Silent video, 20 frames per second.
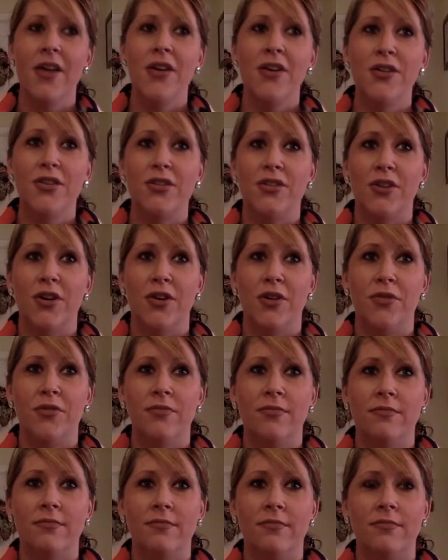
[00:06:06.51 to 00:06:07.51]

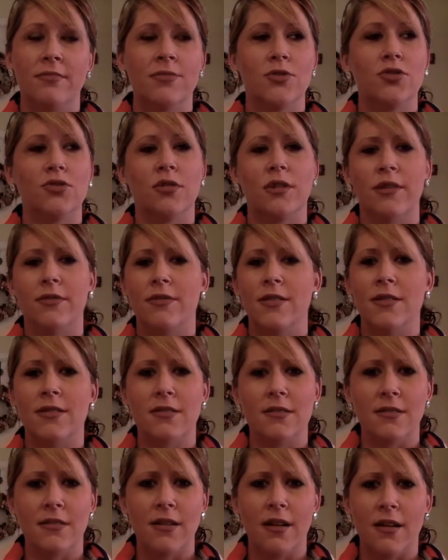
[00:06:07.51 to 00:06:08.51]
so sorry if this
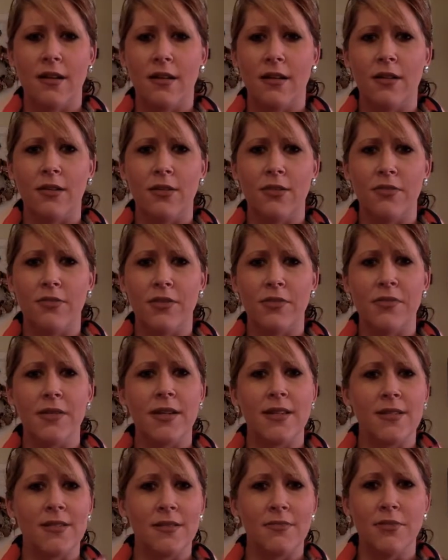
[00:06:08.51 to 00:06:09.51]
is kind of all over the
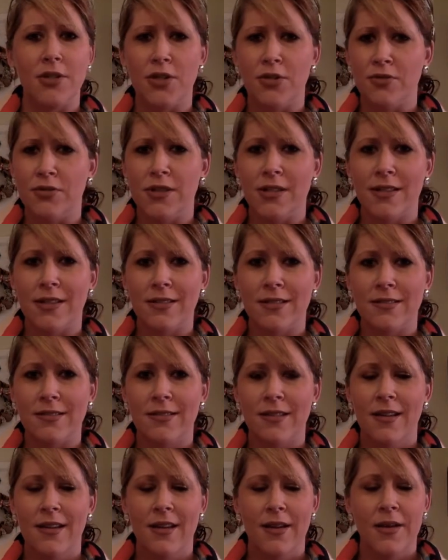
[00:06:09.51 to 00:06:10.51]
place. I'm new to this.
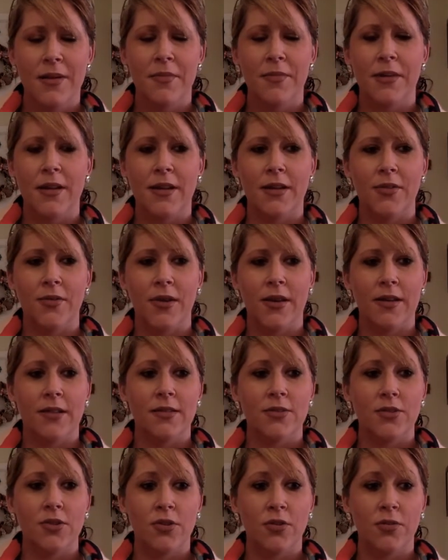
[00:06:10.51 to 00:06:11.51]
But anyway,
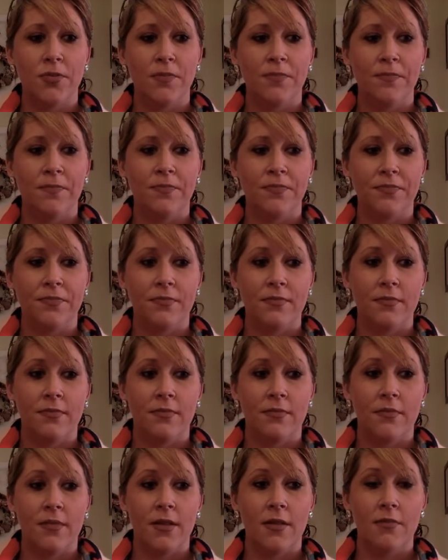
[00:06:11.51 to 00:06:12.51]
so
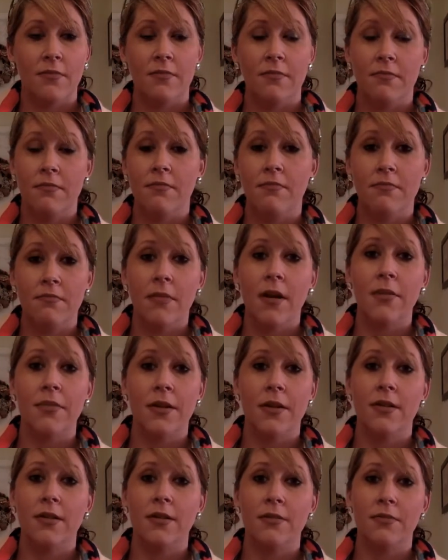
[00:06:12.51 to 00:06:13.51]
my
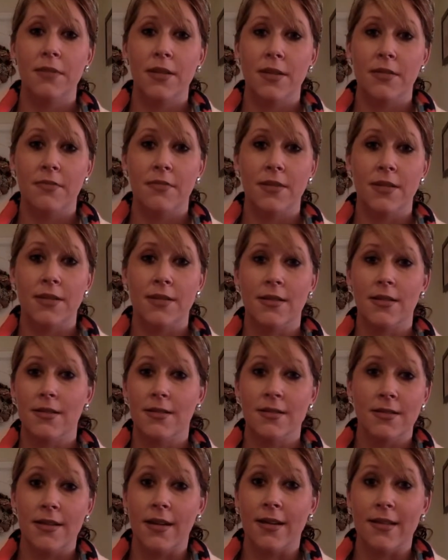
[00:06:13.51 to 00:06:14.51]
period being missed
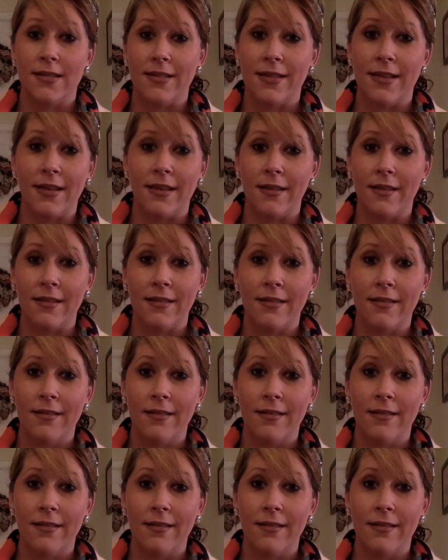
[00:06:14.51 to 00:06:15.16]
is not a thing.